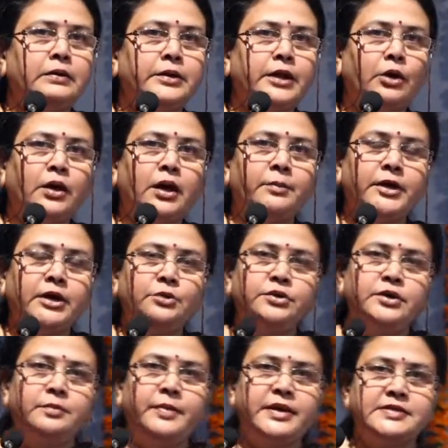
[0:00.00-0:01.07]
Now coming to
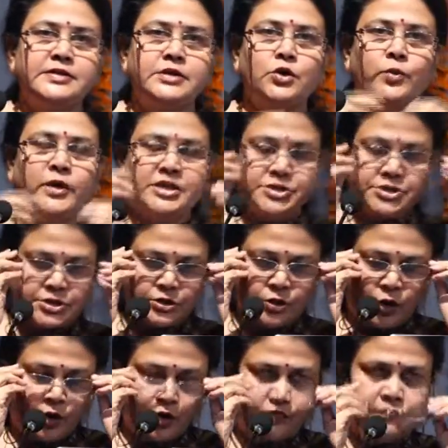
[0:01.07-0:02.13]
the basic question
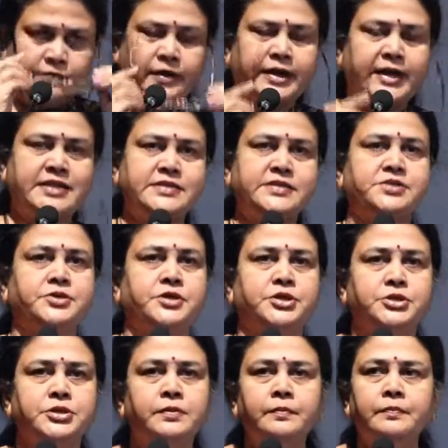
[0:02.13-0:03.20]
of
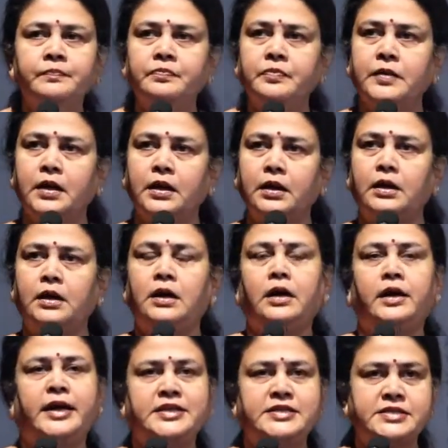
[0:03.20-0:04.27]
registration.
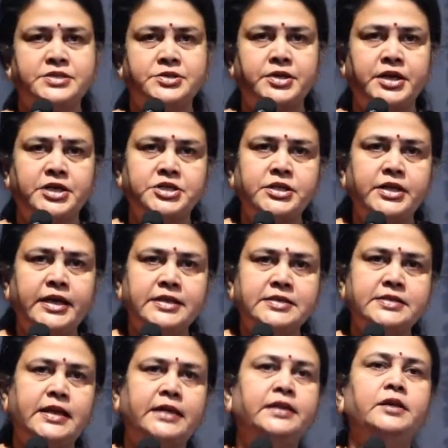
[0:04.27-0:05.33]
Registration
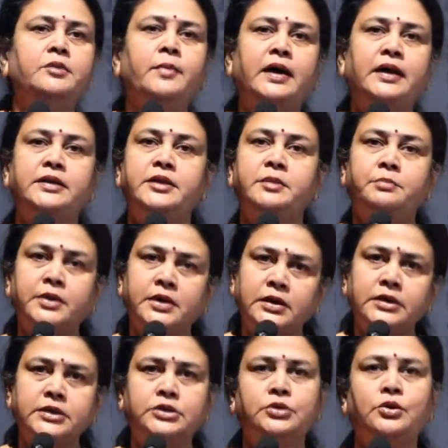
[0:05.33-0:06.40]
is nothing but the
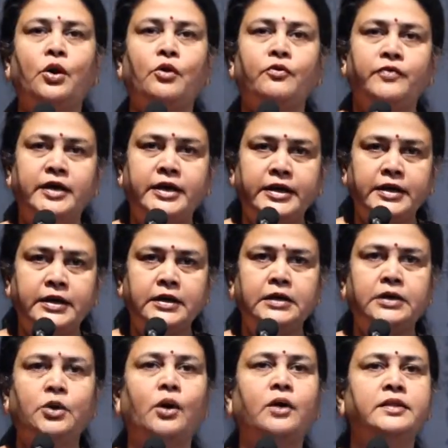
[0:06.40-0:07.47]
birth of a
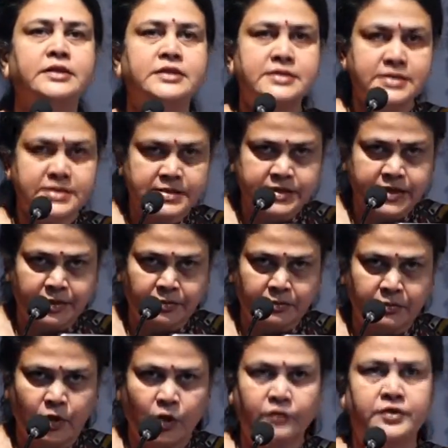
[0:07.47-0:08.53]
dealer on the
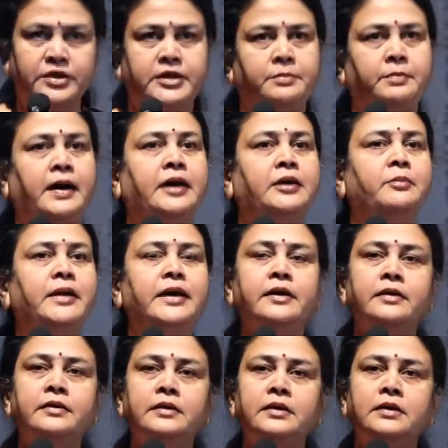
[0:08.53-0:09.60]
system of the
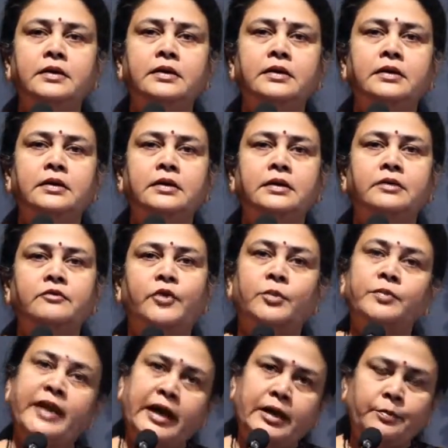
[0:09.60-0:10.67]
department.
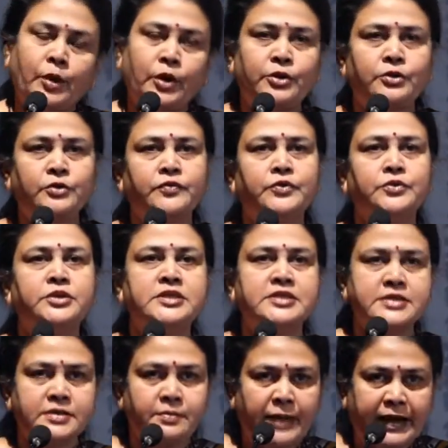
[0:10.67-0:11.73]
From that point of view, this
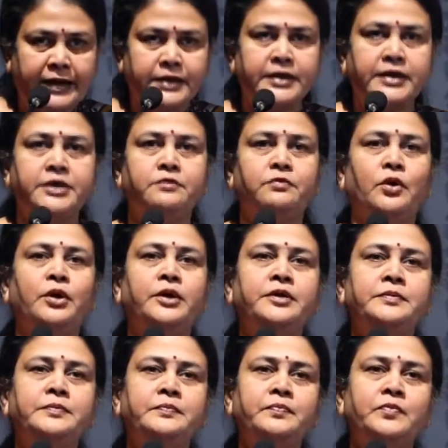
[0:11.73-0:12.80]
is a maternity ward
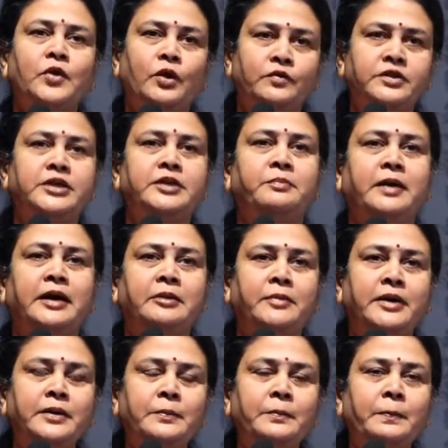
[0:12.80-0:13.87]
of the
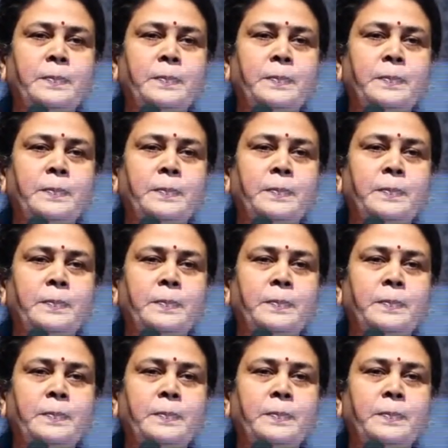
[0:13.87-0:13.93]
department.